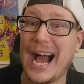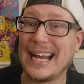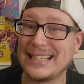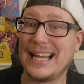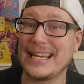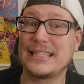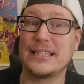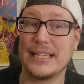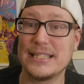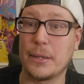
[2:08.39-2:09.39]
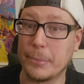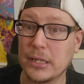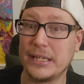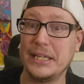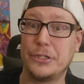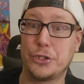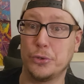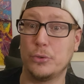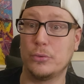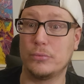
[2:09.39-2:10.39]
I liked his ability
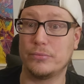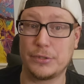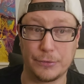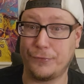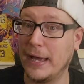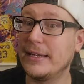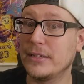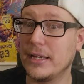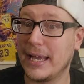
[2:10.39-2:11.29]
to defend,